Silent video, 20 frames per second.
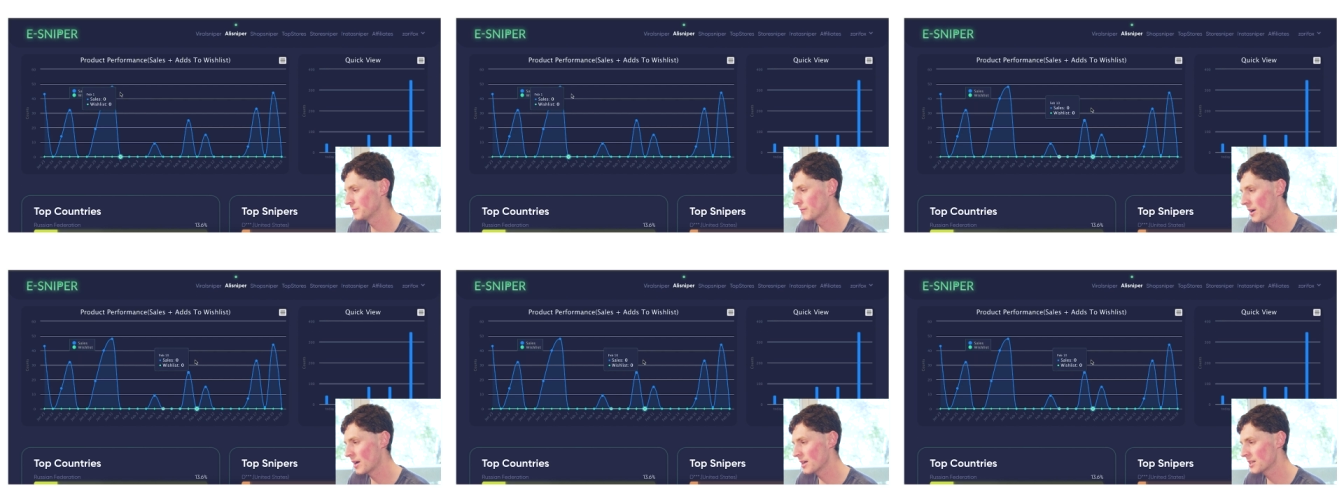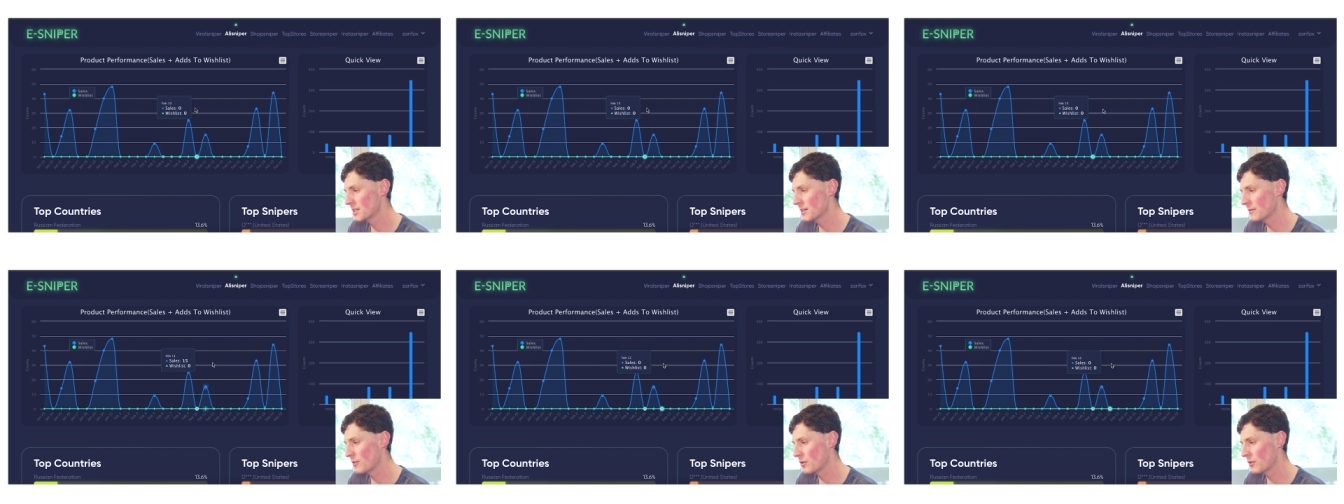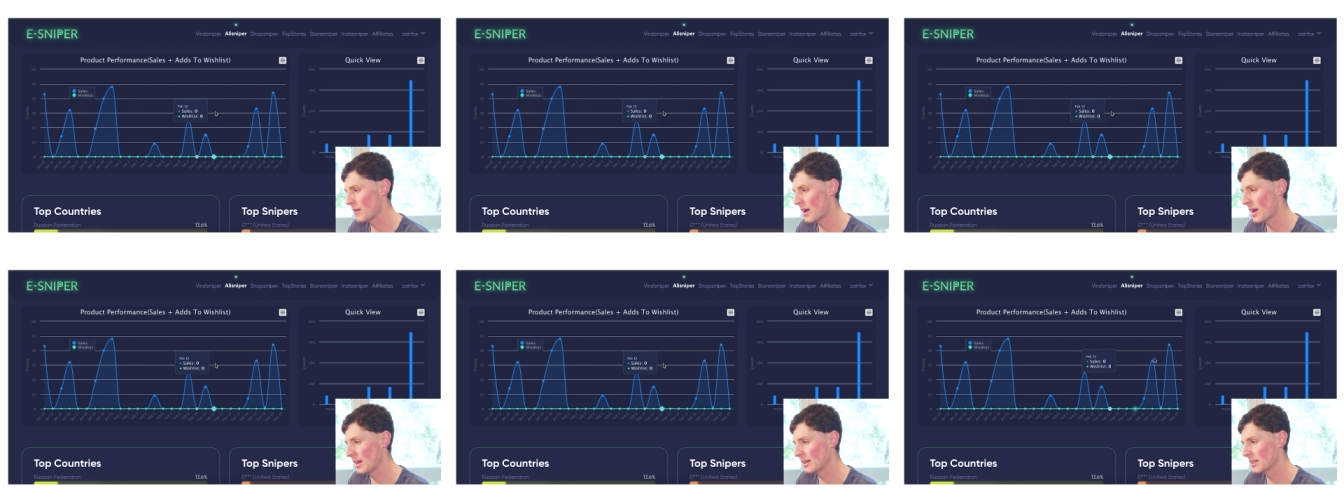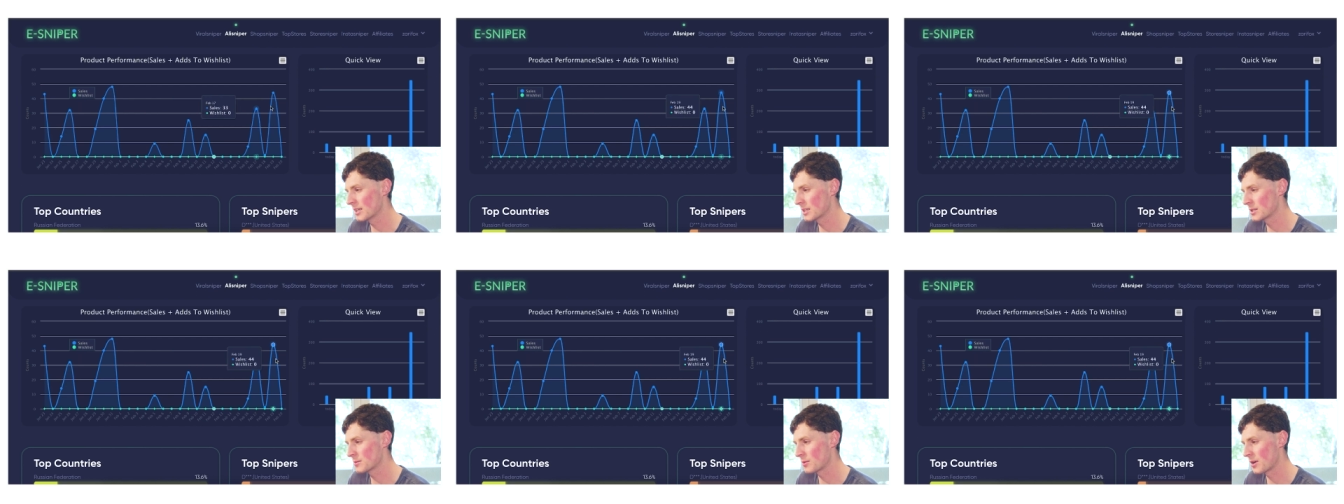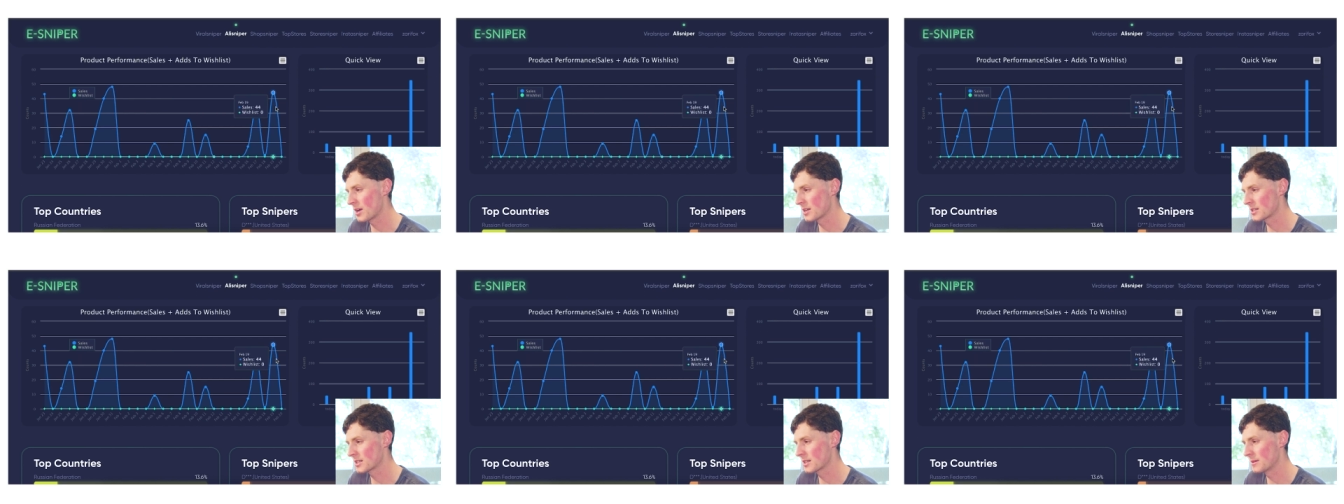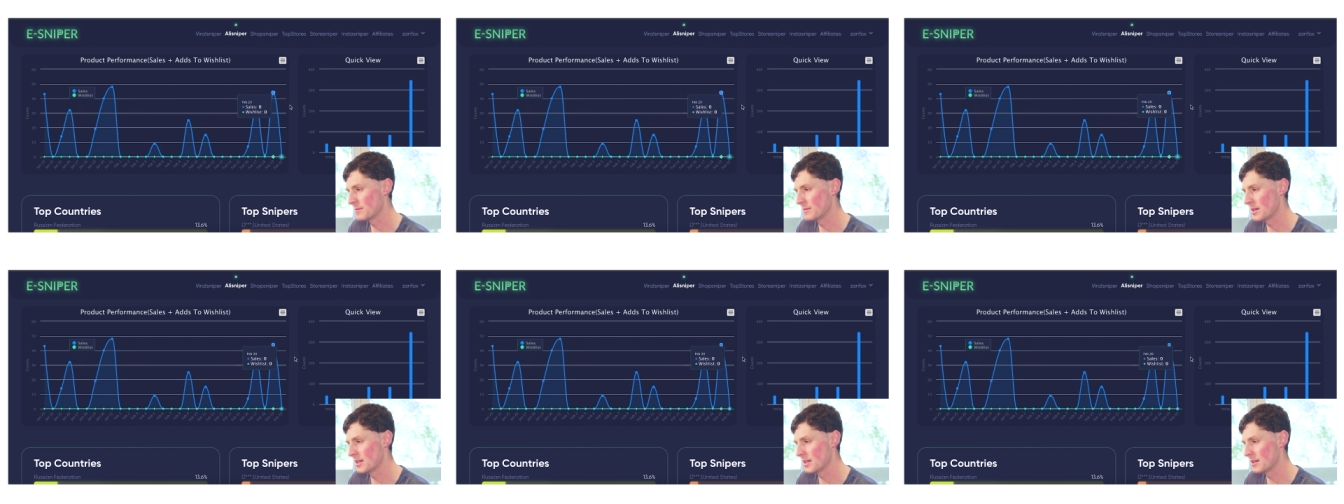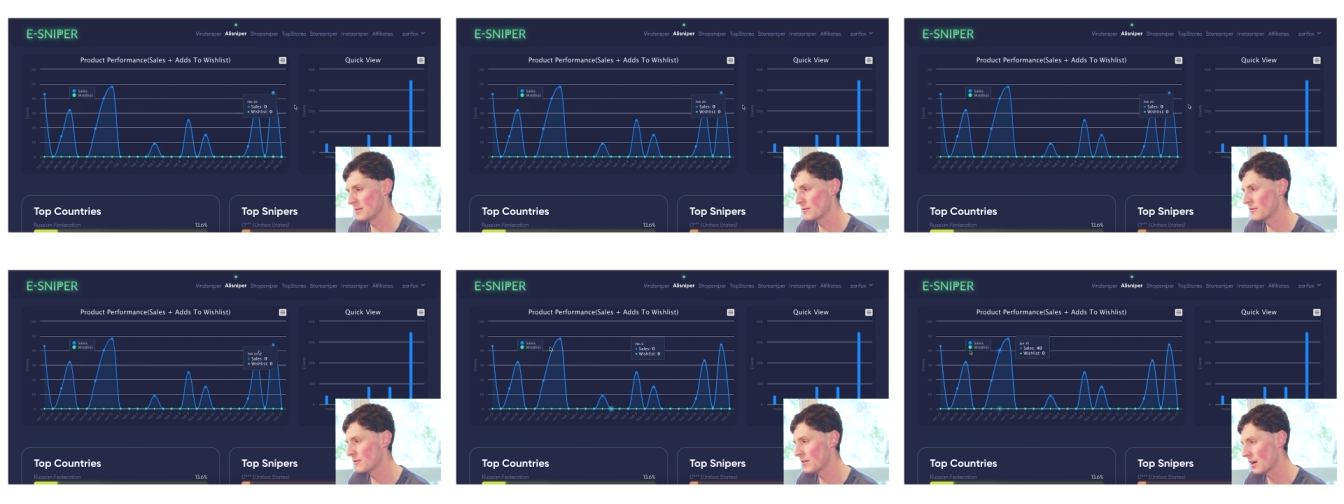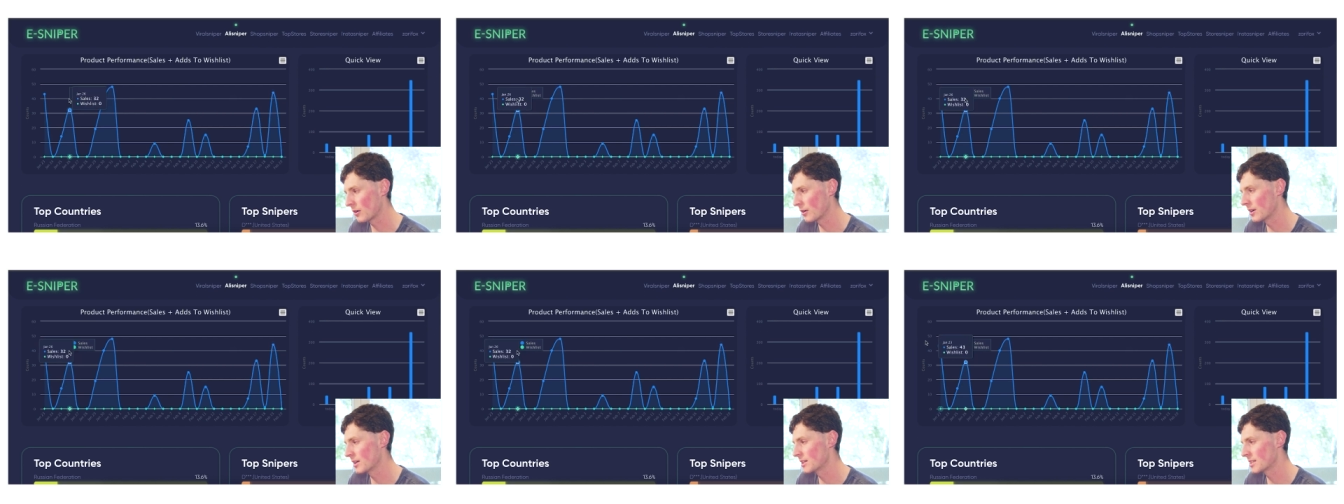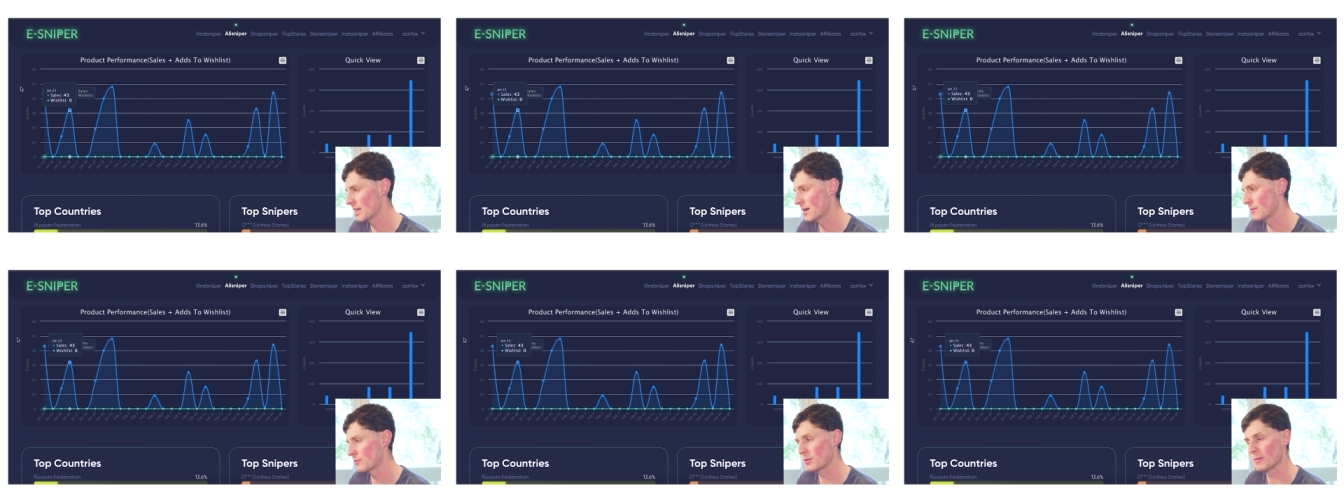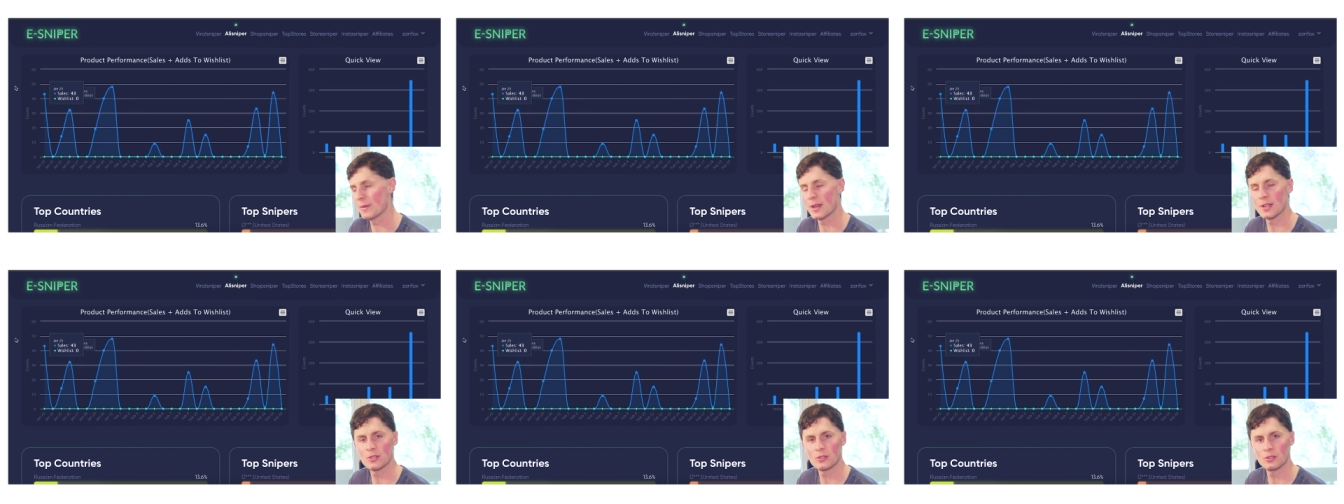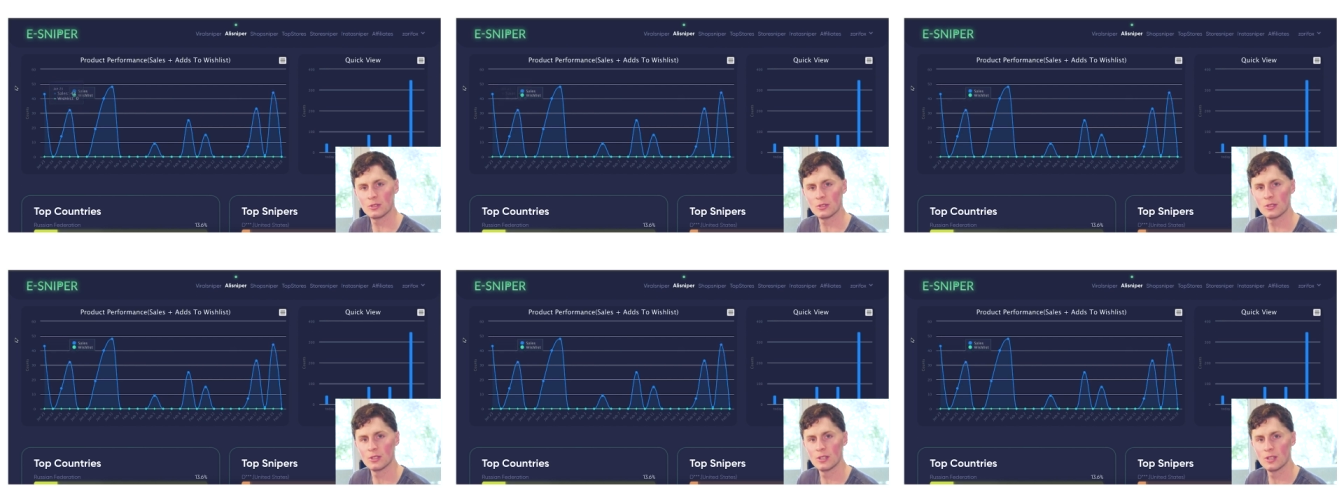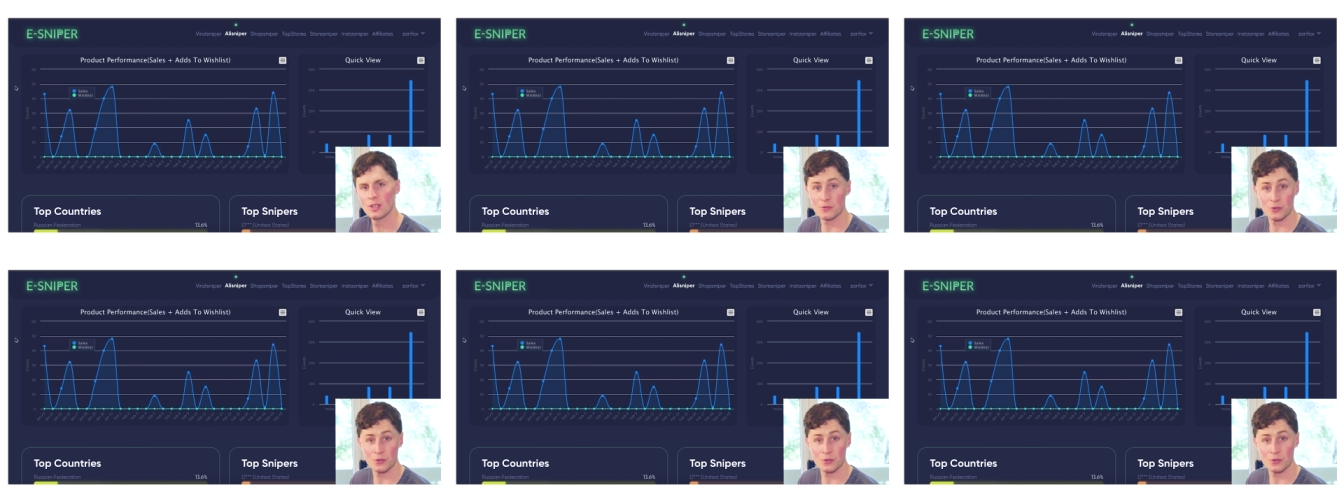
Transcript: Buying stuff off AliExpress can be very temperamental.